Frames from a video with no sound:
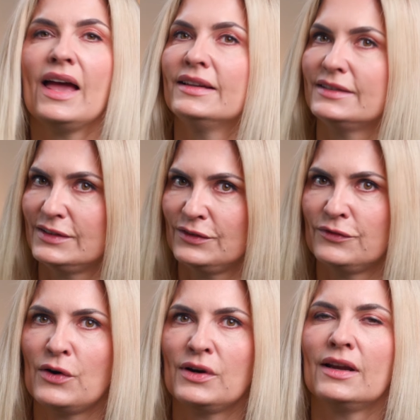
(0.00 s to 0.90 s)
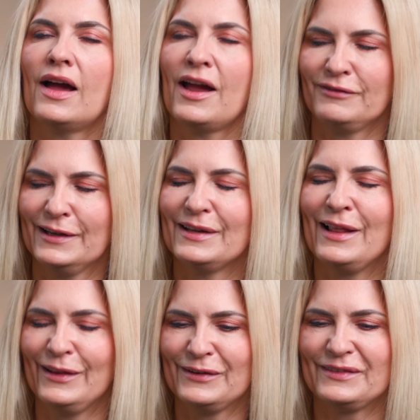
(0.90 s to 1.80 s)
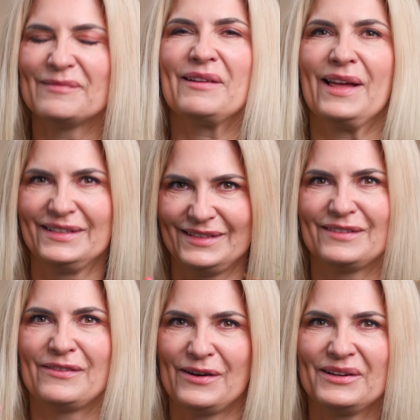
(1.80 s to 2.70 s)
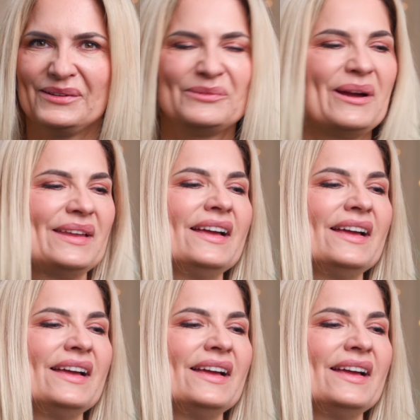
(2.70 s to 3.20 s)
And this is I've done a lot of them and this is a very good way